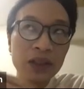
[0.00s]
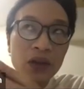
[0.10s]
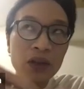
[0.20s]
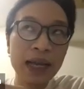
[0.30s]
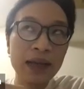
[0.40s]
I
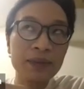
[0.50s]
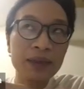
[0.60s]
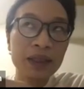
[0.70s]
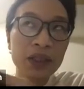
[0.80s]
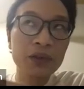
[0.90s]
don't have
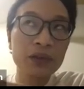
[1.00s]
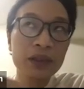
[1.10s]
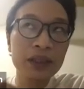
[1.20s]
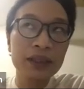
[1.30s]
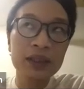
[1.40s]
that
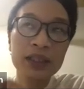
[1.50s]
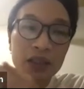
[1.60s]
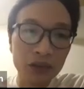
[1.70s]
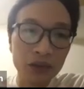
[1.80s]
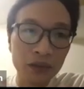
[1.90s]
U is
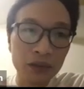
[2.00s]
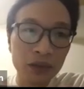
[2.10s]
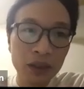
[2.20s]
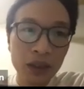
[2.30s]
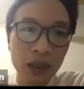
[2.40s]
C2.
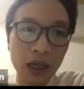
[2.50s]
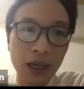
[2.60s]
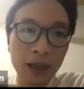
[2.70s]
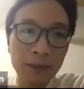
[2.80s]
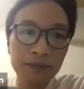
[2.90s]

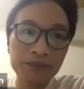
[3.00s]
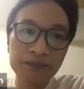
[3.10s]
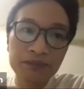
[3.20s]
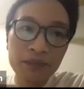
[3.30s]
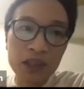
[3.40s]
Um,
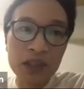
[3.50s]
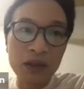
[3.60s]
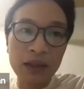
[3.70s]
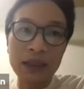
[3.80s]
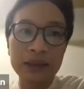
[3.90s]

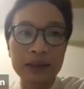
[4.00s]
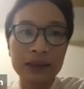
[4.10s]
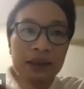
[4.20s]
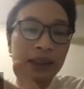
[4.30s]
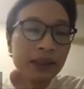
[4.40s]
so again, it's
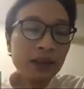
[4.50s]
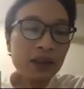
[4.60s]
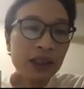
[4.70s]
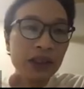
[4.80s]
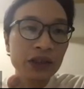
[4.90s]
a
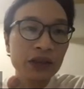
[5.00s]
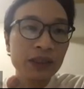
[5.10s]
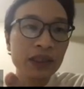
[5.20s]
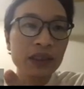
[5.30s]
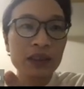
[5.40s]
technical issue,
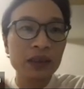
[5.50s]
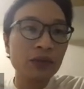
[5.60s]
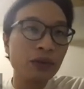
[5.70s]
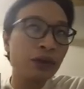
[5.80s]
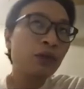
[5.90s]
but then the
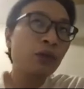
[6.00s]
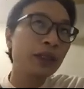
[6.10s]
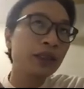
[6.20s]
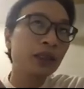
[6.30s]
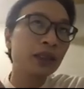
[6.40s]
real
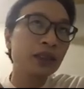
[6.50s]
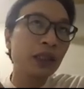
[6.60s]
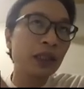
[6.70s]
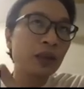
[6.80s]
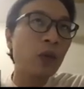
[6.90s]
question is
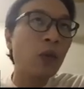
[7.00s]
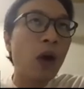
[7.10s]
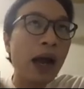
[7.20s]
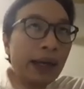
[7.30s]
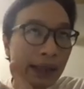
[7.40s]
that
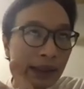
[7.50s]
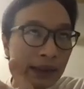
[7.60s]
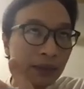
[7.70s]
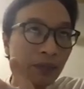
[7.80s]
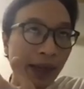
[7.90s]
why
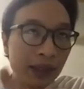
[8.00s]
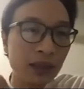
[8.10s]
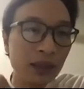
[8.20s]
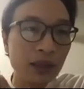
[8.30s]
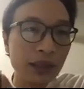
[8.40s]
it's
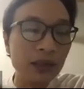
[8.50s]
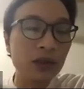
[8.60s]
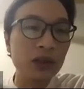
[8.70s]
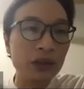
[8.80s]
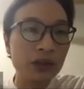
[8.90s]
better than
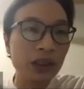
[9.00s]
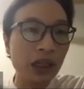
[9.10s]
to use the